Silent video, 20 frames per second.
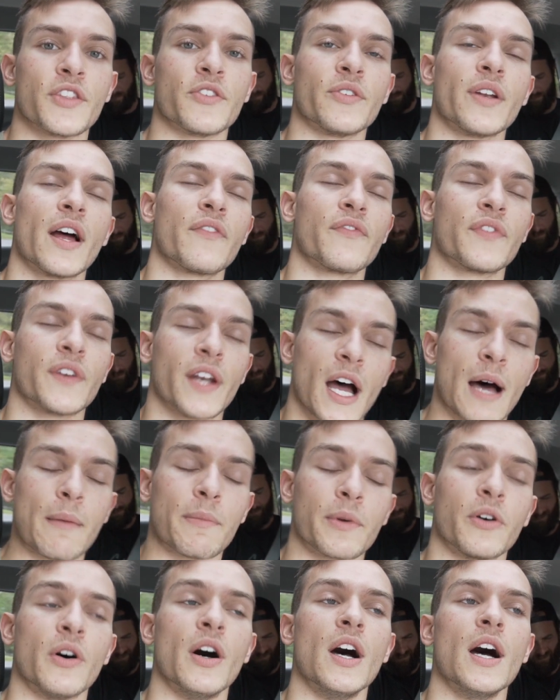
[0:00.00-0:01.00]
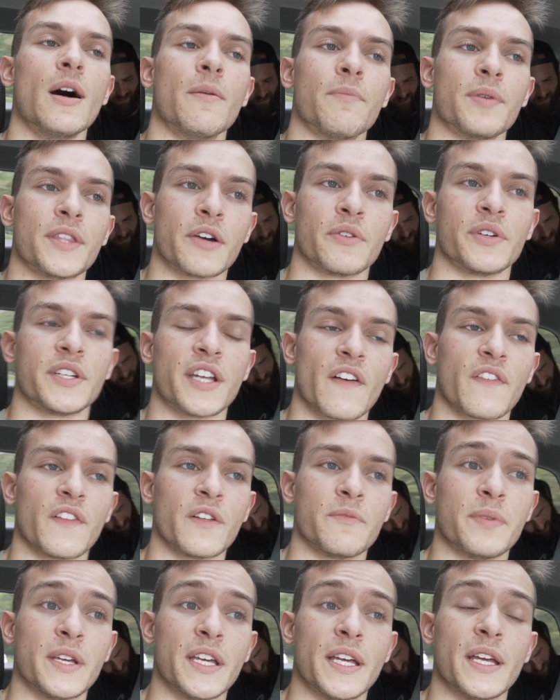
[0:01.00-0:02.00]
They're not phenomenal, but they would
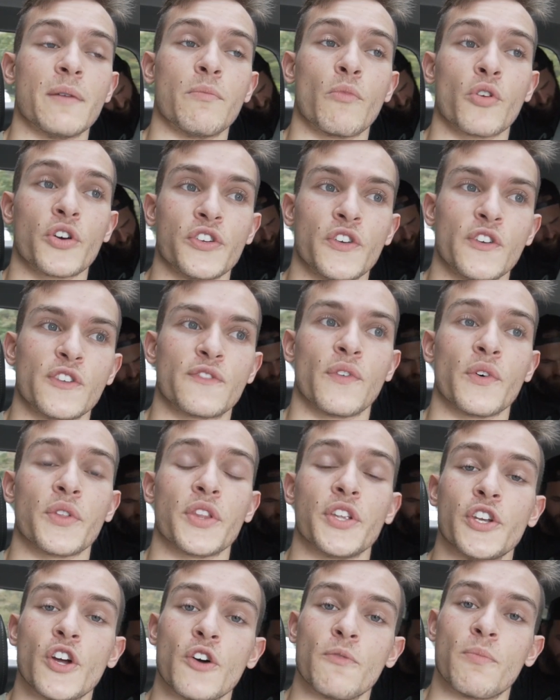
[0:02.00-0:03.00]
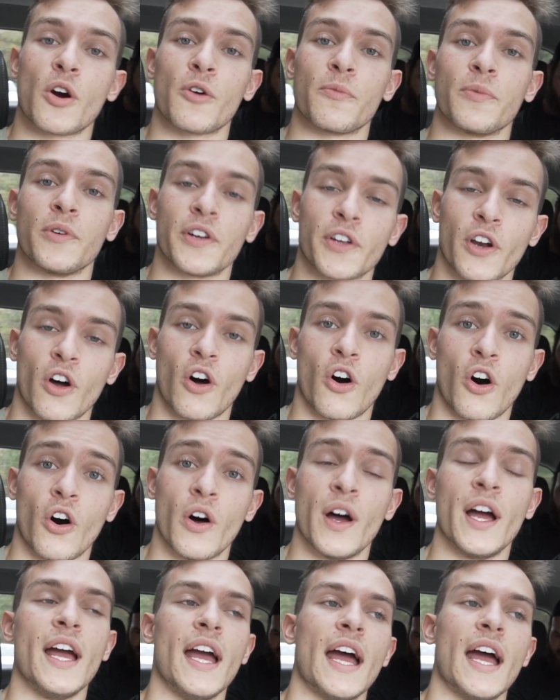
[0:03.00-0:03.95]
definitely be more useful than no barbell at all.